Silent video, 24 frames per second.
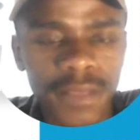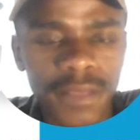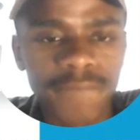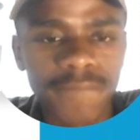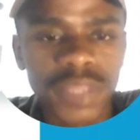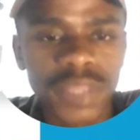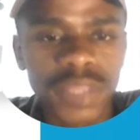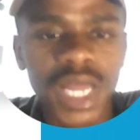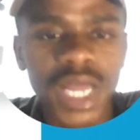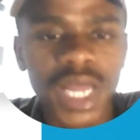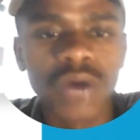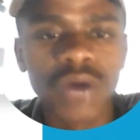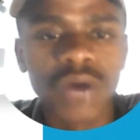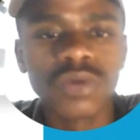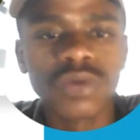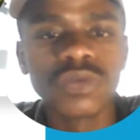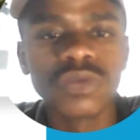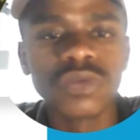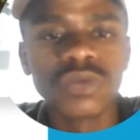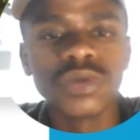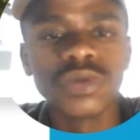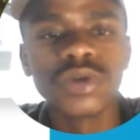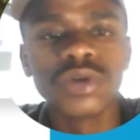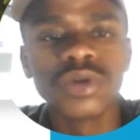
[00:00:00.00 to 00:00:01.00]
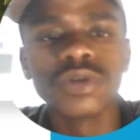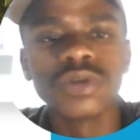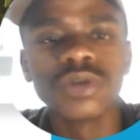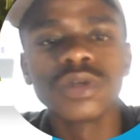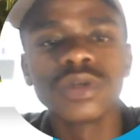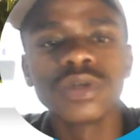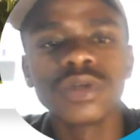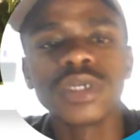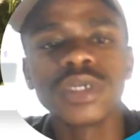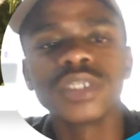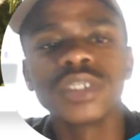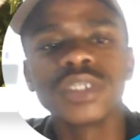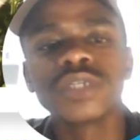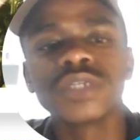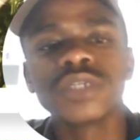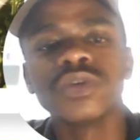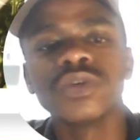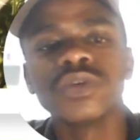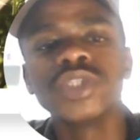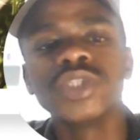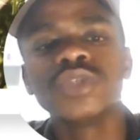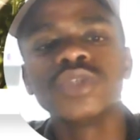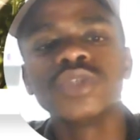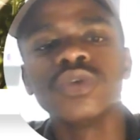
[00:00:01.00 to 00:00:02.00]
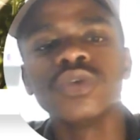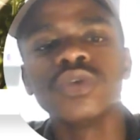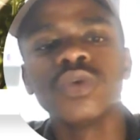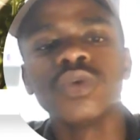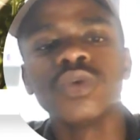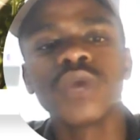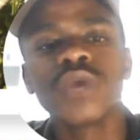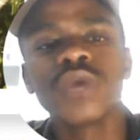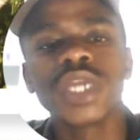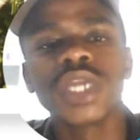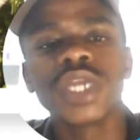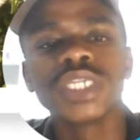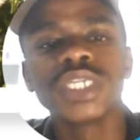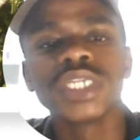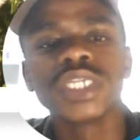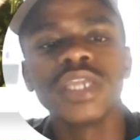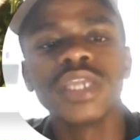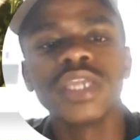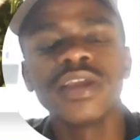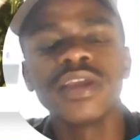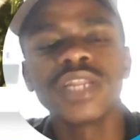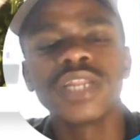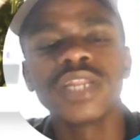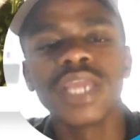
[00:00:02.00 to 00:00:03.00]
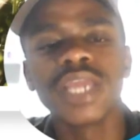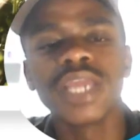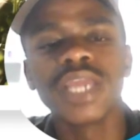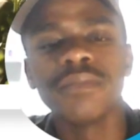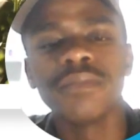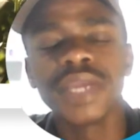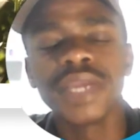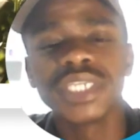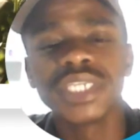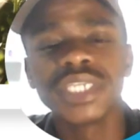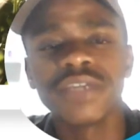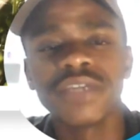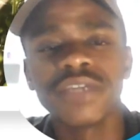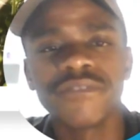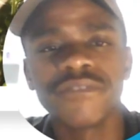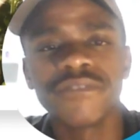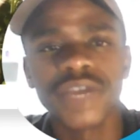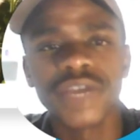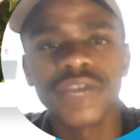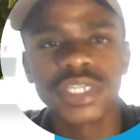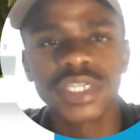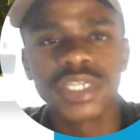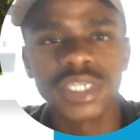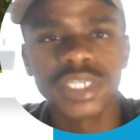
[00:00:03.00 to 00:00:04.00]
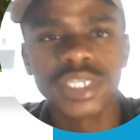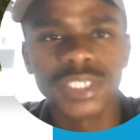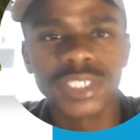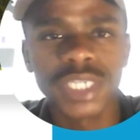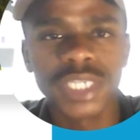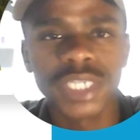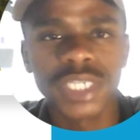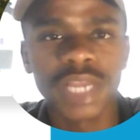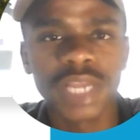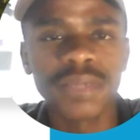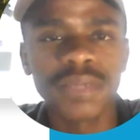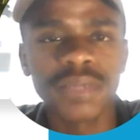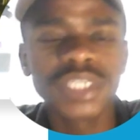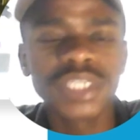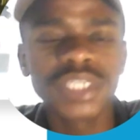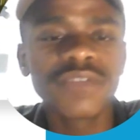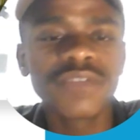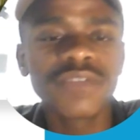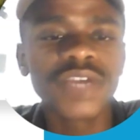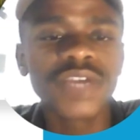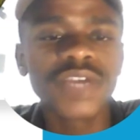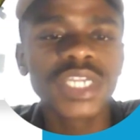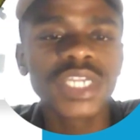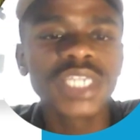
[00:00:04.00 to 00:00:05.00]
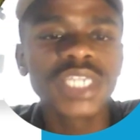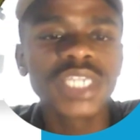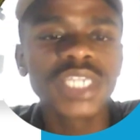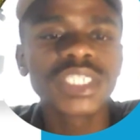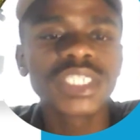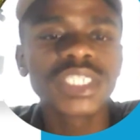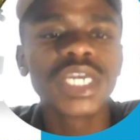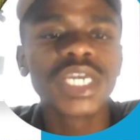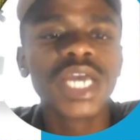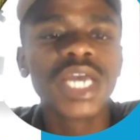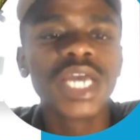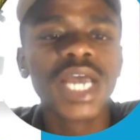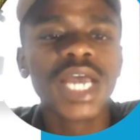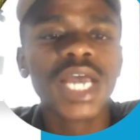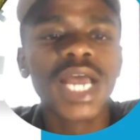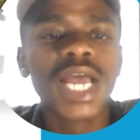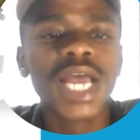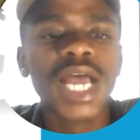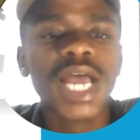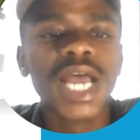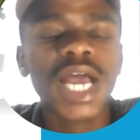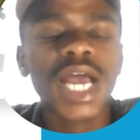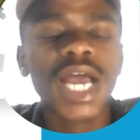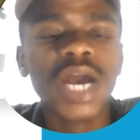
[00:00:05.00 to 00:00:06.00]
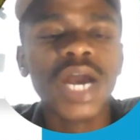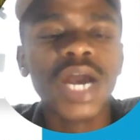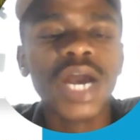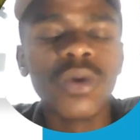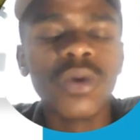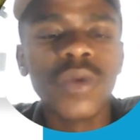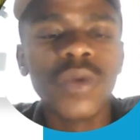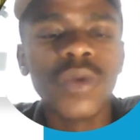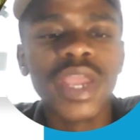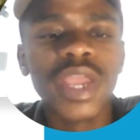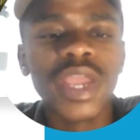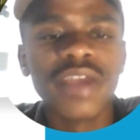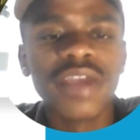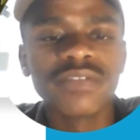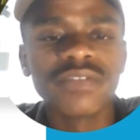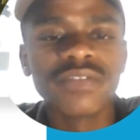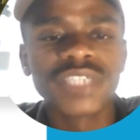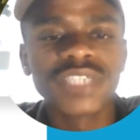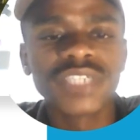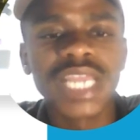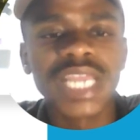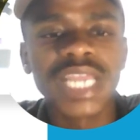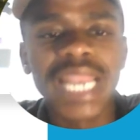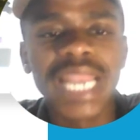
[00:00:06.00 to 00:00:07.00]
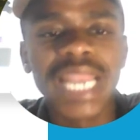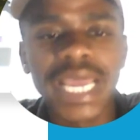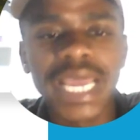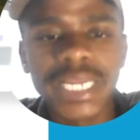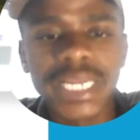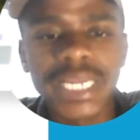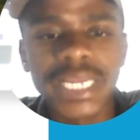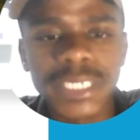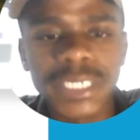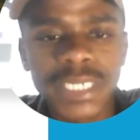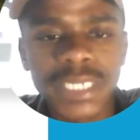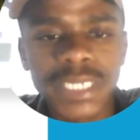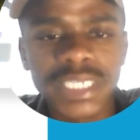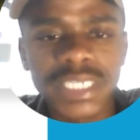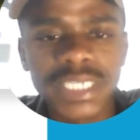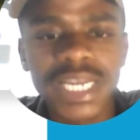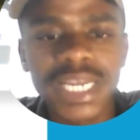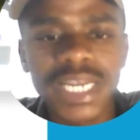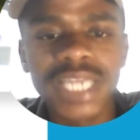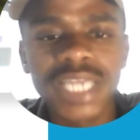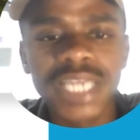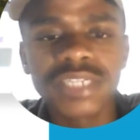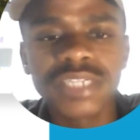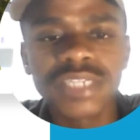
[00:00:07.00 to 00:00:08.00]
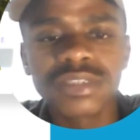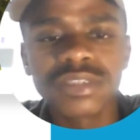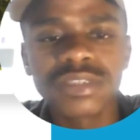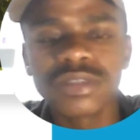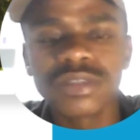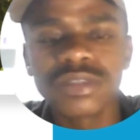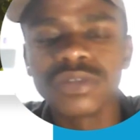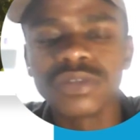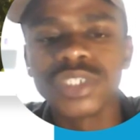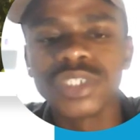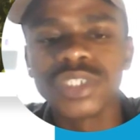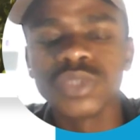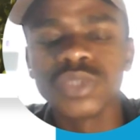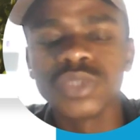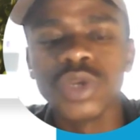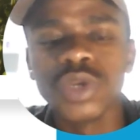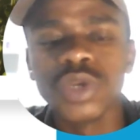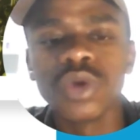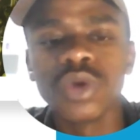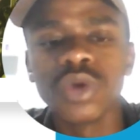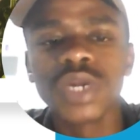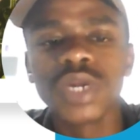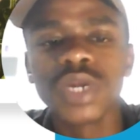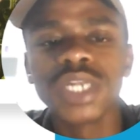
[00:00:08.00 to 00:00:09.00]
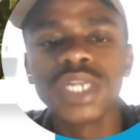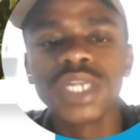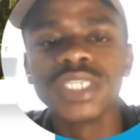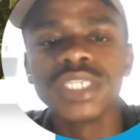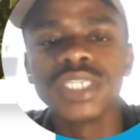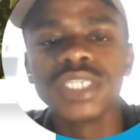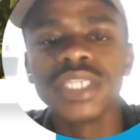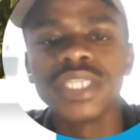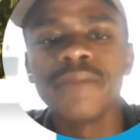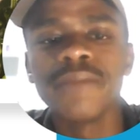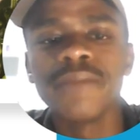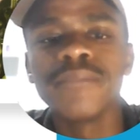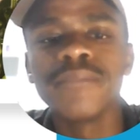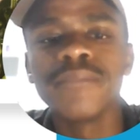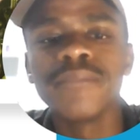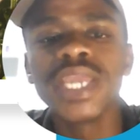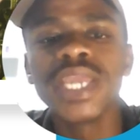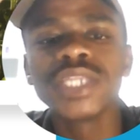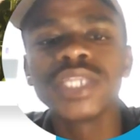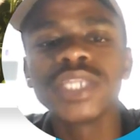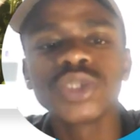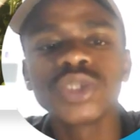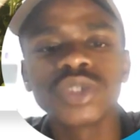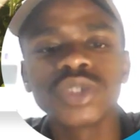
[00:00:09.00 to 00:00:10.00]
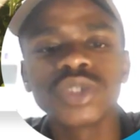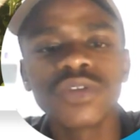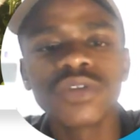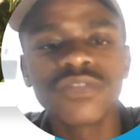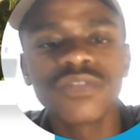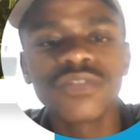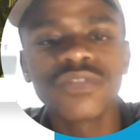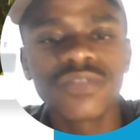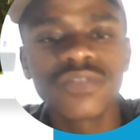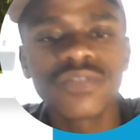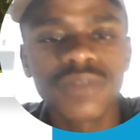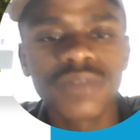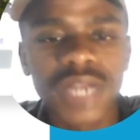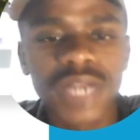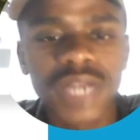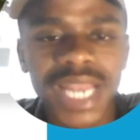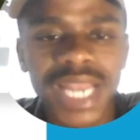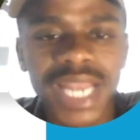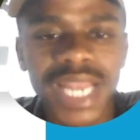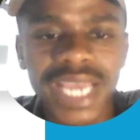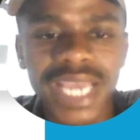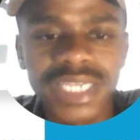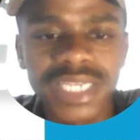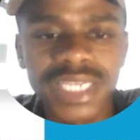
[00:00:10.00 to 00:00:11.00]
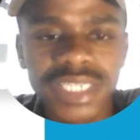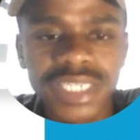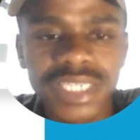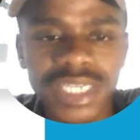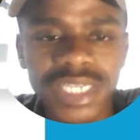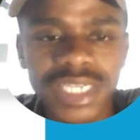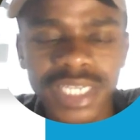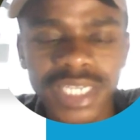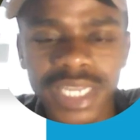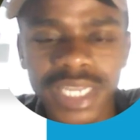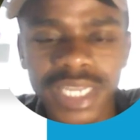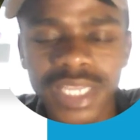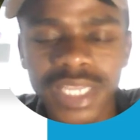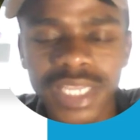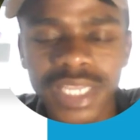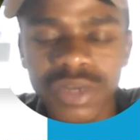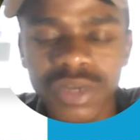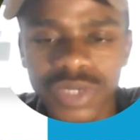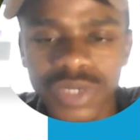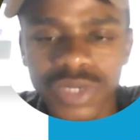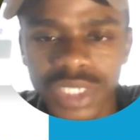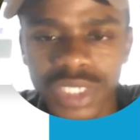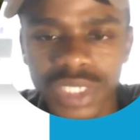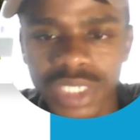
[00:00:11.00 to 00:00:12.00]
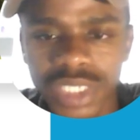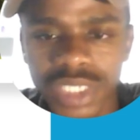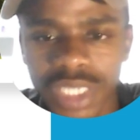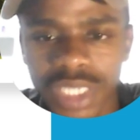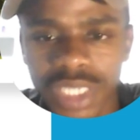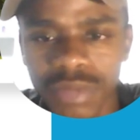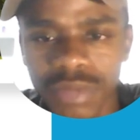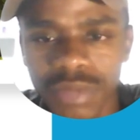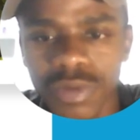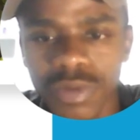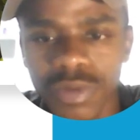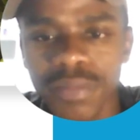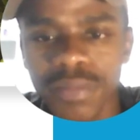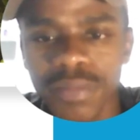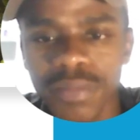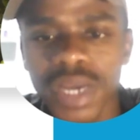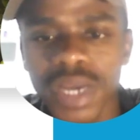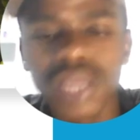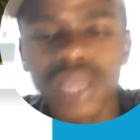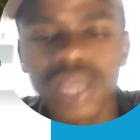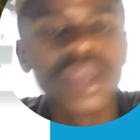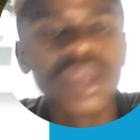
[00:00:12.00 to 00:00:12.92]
Now we're going to look at the climatic factors. Climatic factors, we have sunlight. The sunlight, as we know, that is the main source of light in the ecosystem, whereby